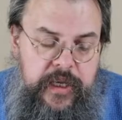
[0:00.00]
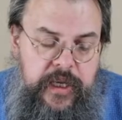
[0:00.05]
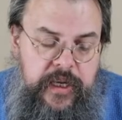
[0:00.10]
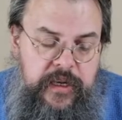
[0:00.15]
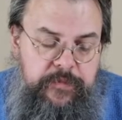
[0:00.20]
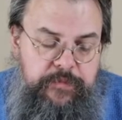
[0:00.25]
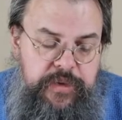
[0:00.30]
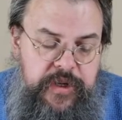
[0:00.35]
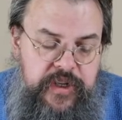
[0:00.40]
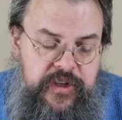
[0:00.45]

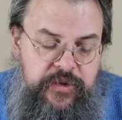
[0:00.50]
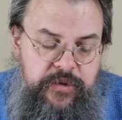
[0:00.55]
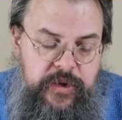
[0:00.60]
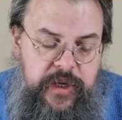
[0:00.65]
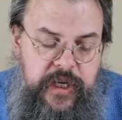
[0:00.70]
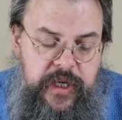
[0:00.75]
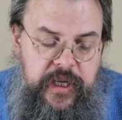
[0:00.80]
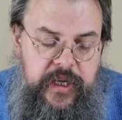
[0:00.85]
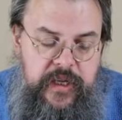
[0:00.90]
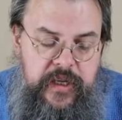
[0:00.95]
in
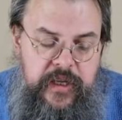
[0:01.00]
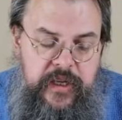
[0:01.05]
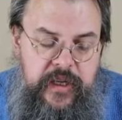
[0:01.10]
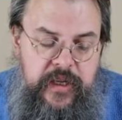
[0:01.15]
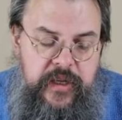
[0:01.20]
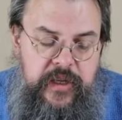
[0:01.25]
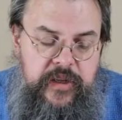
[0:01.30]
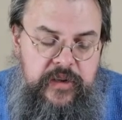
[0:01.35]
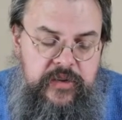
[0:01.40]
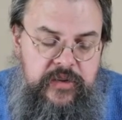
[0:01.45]
between,
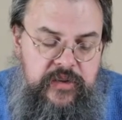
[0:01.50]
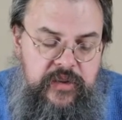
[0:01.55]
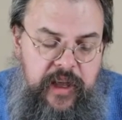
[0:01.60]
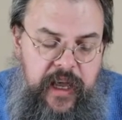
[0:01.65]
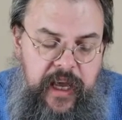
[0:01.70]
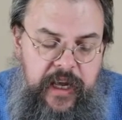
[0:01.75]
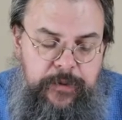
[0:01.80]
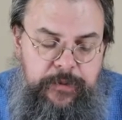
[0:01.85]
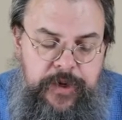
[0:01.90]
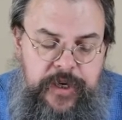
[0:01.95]

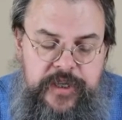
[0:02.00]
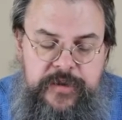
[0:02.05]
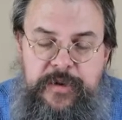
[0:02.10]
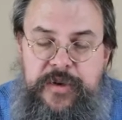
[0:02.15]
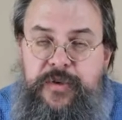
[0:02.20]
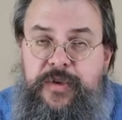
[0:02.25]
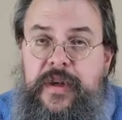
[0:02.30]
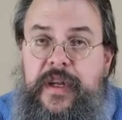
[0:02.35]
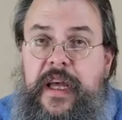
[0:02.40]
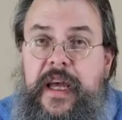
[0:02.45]
sandwiched
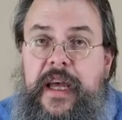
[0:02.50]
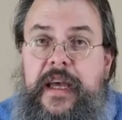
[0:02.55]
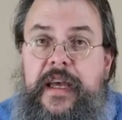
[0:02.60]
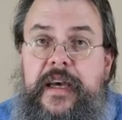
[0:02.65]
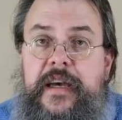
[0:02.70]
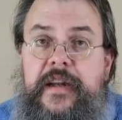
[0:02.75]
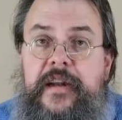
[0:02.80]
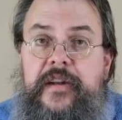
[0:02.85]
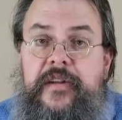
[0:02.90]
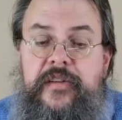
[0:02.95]
between
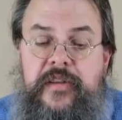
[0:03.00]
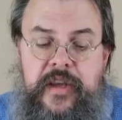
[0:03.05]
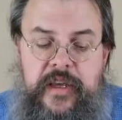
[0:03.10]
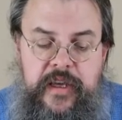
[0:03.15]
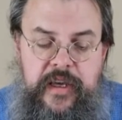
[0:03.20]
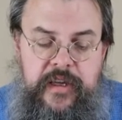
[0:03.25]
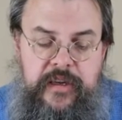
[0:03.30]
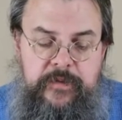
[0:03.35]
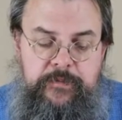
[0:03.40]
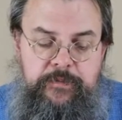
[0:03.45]
An and
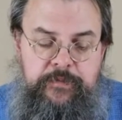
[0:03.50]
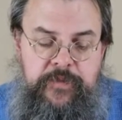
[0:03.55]
Cn.